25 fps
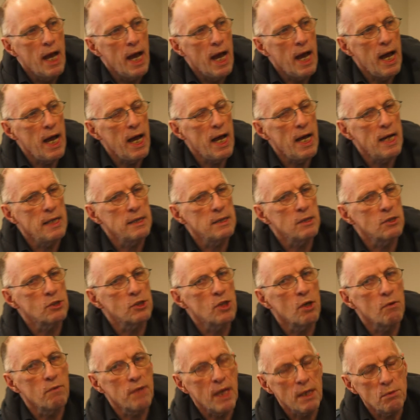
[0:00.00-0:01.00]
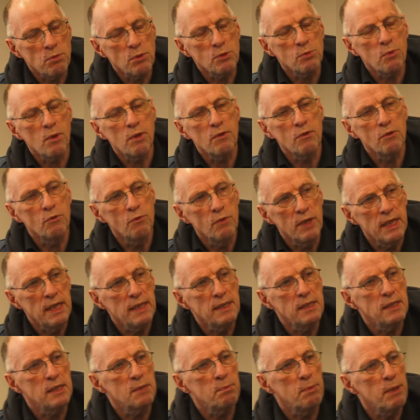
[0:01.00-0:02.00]
And so that was one of the
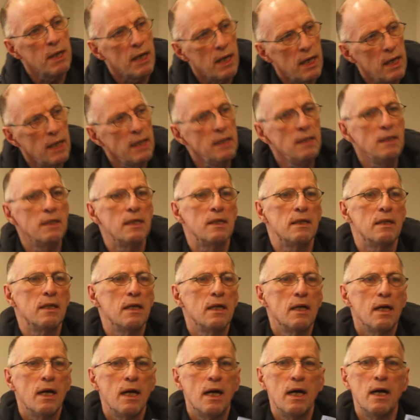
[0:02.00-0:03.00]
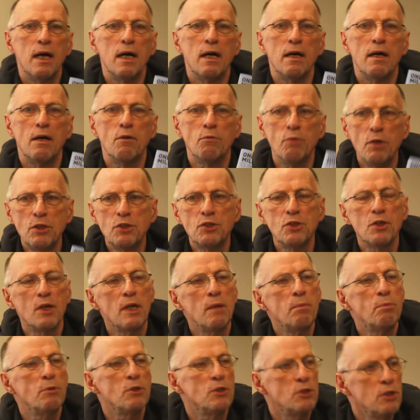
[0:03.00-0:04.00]
reasons behind
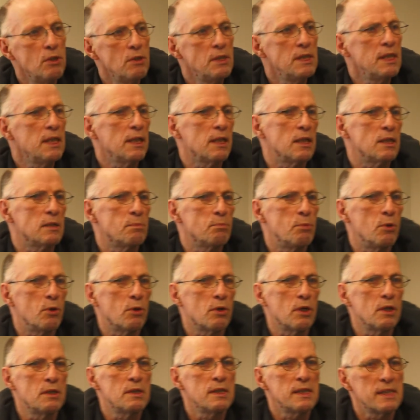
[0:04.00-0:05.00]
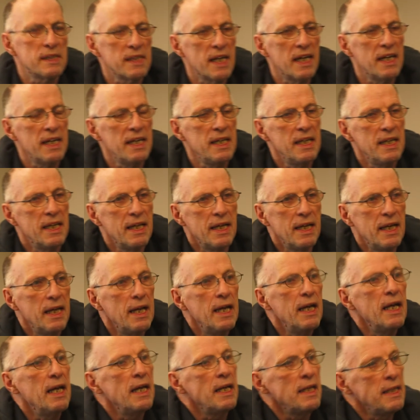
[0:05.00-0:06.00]
originally producing this booklet, to say,
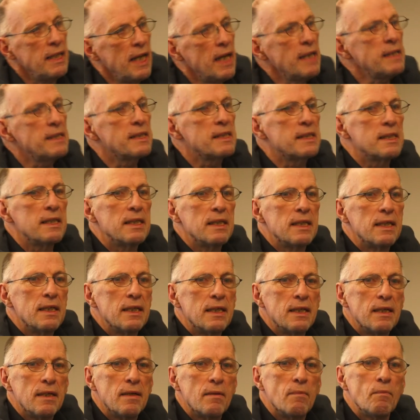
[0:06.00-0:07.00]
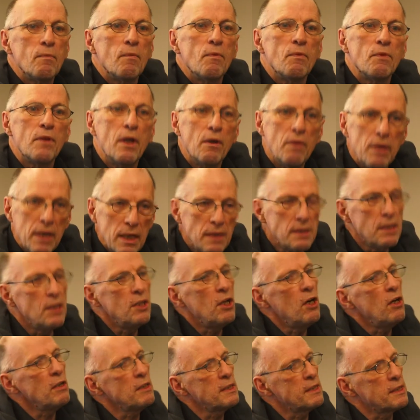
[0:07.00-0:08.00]
yes, there is an
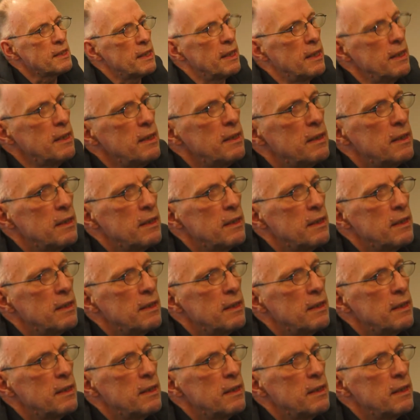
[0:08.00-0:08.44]
answer